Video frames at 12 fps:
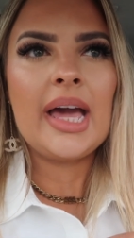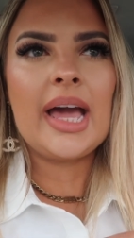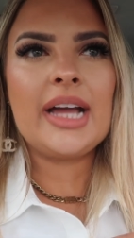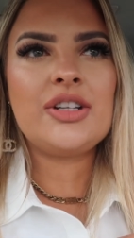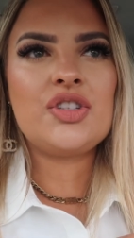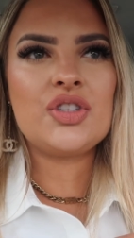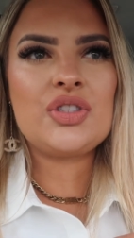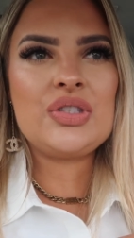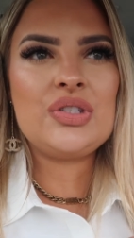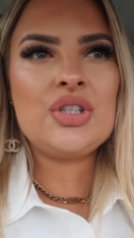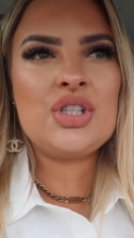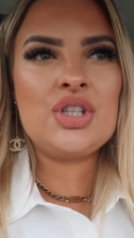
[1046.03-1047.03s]
It
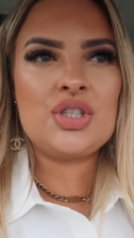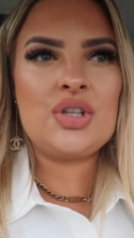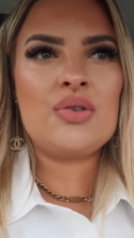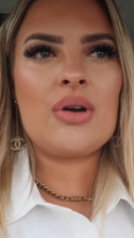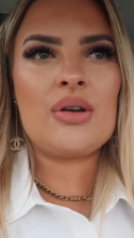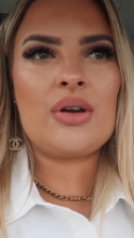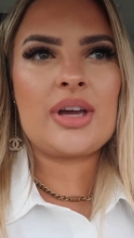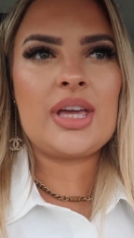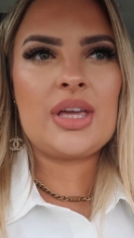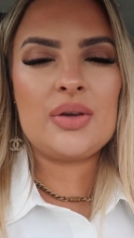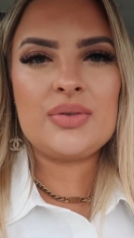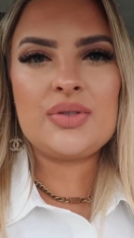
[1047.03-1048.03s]
just doesn't grow like it
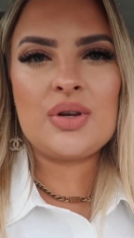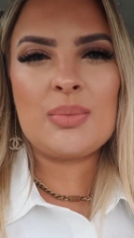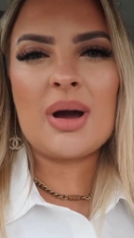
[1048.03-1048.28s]
used to,